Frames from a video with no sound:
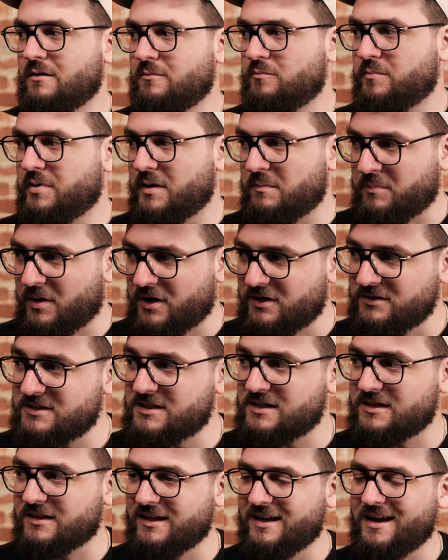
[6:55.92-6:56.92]
But
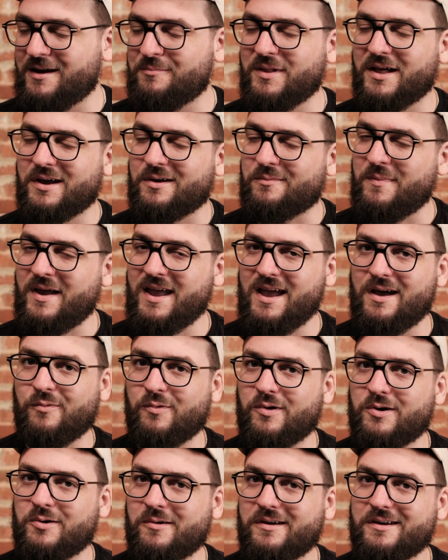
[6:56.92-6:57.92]
personally, I'm like, man,
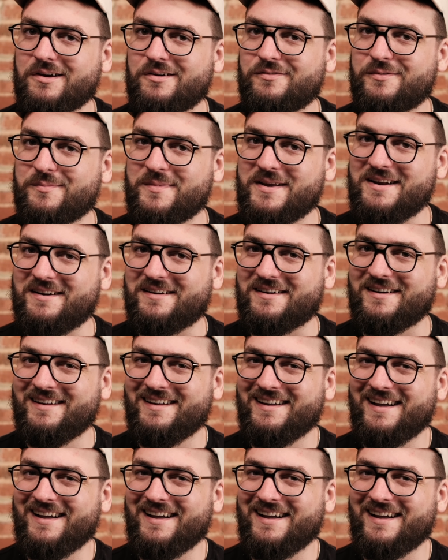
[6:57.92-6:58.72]
where do I go from here?